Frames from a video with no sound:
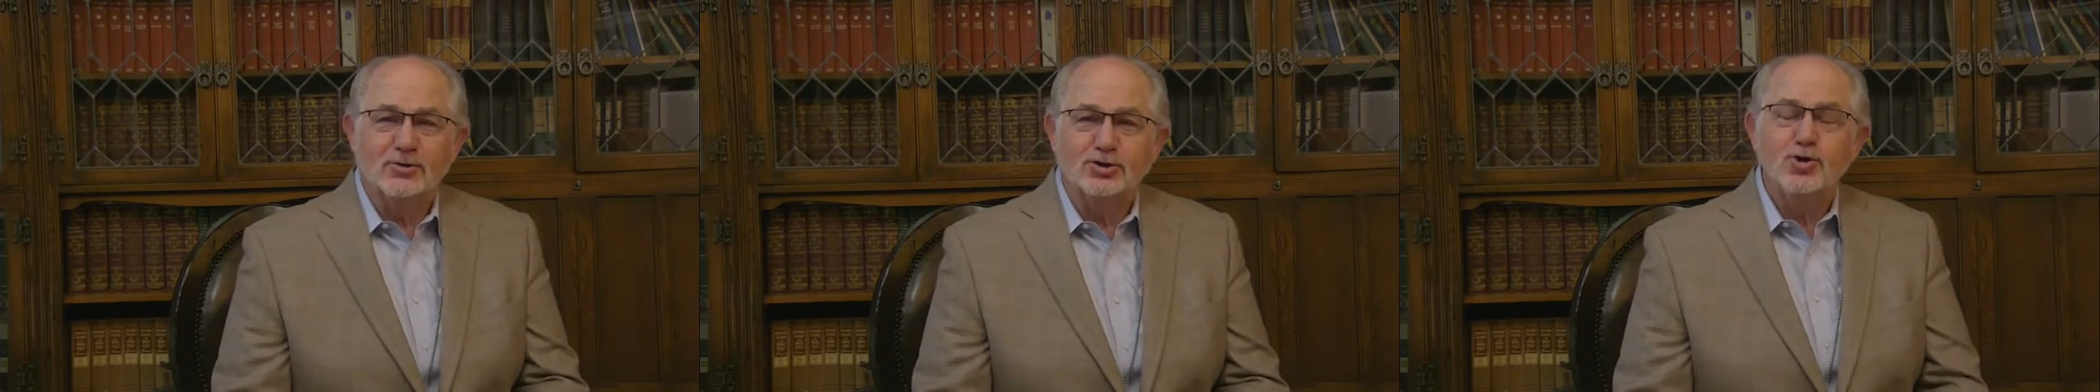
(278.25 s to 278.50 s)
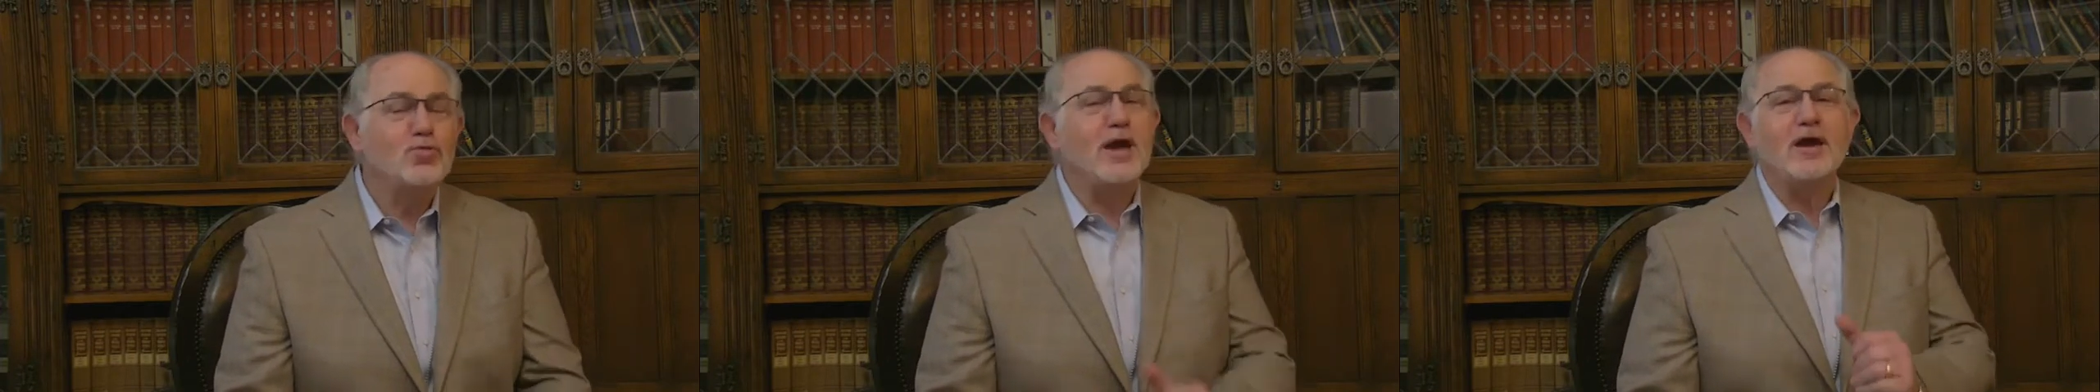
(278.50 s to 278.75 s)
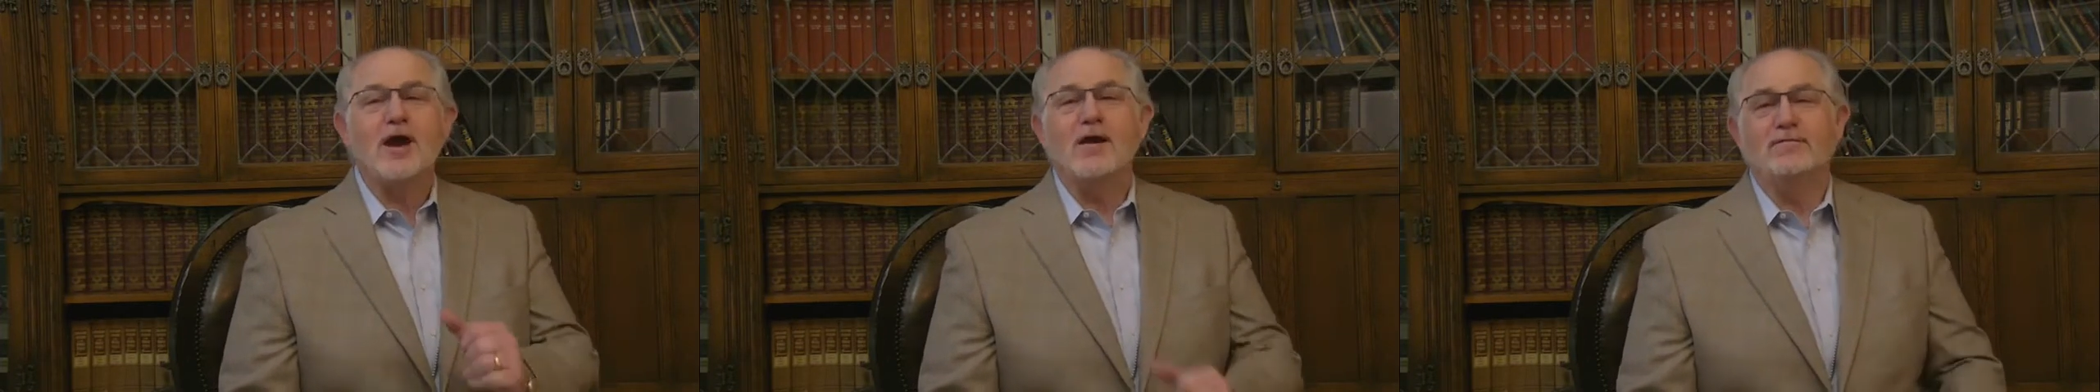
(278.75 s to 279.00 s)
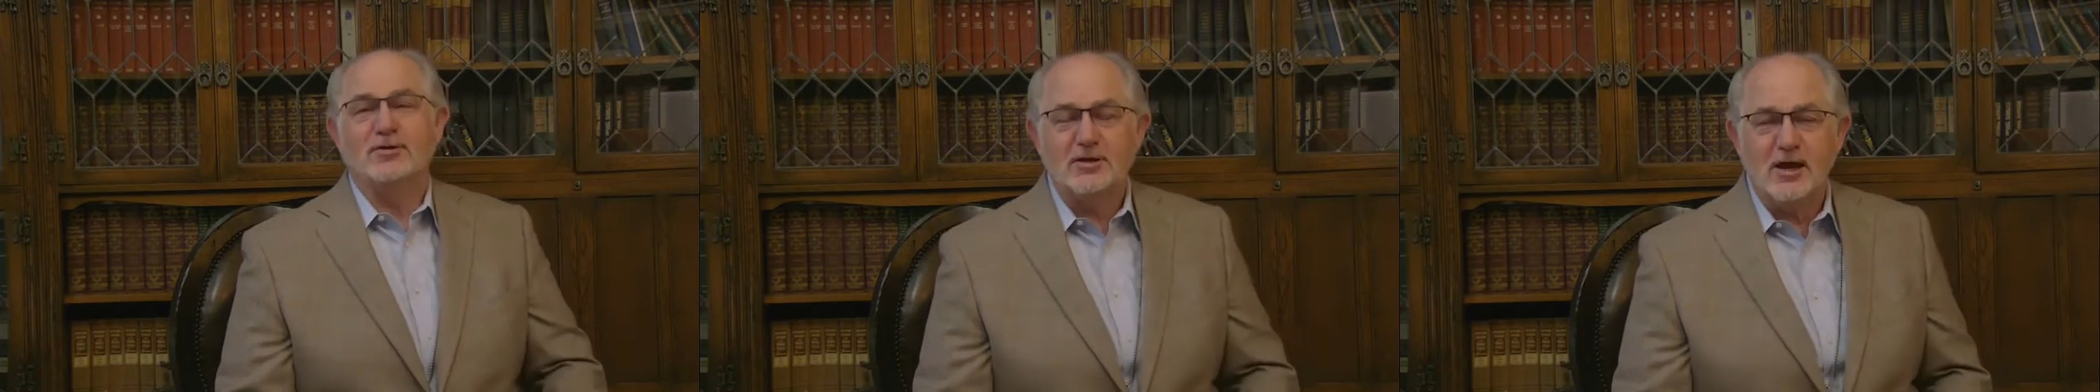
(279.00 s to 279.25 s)
a two-way
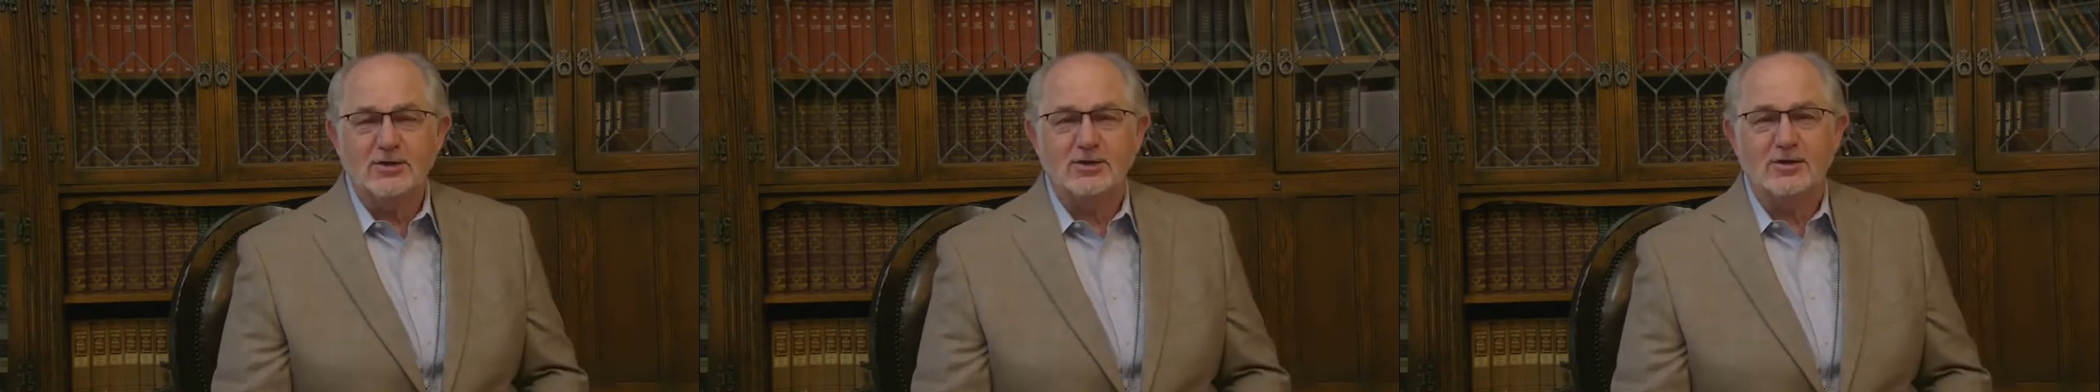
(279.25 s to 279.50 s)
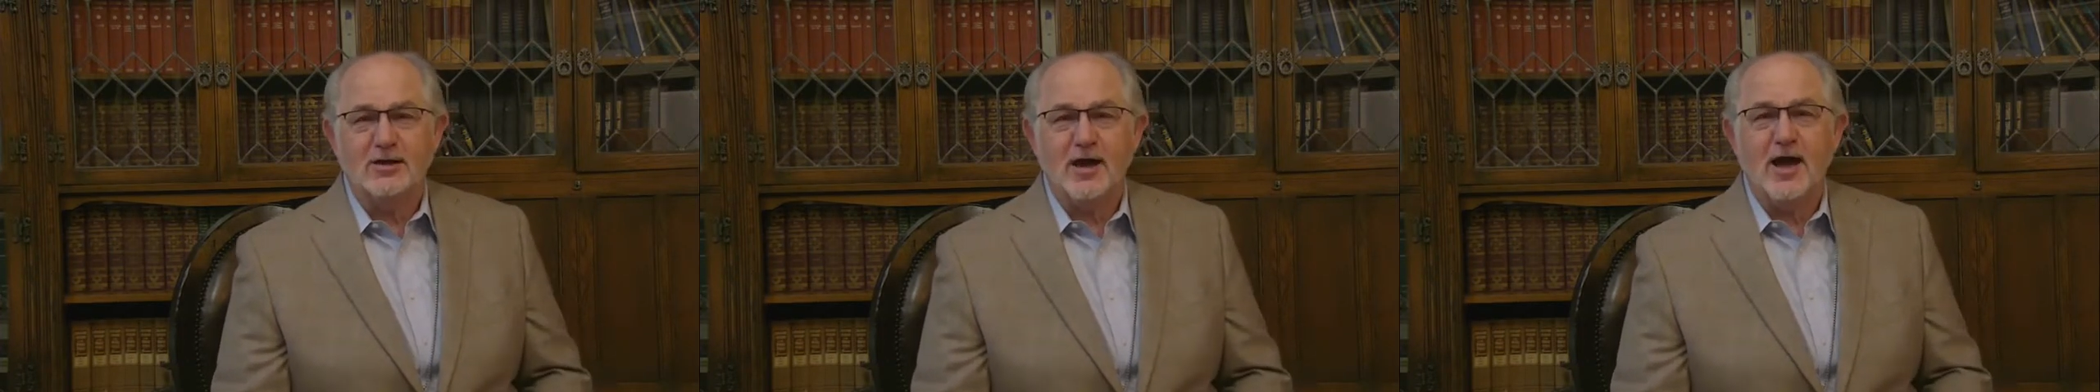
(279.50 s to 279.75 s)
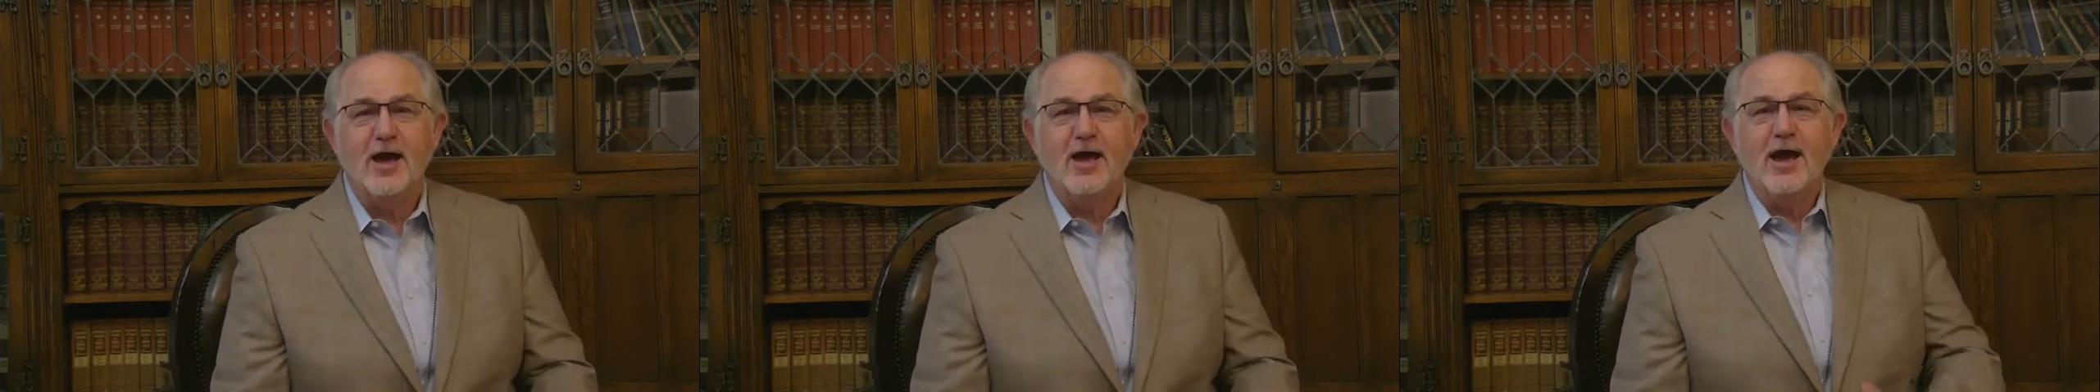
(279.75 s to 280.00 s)
conversation, and I,